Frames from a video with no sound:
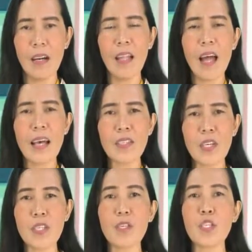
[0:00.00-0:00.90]
Last
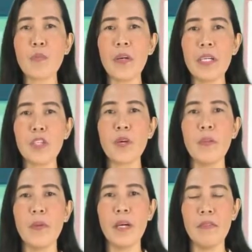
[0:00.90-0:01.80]
is the spiritual
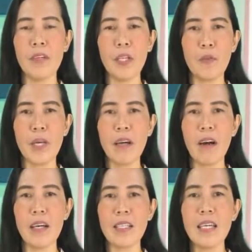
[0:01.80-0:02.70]
benefit
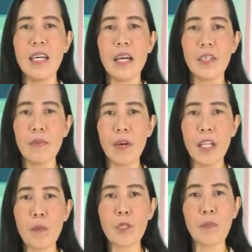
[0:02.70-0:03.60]
because it
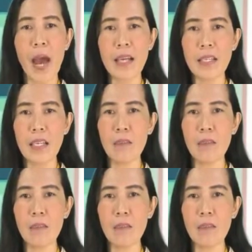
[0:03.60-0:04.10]
develops positive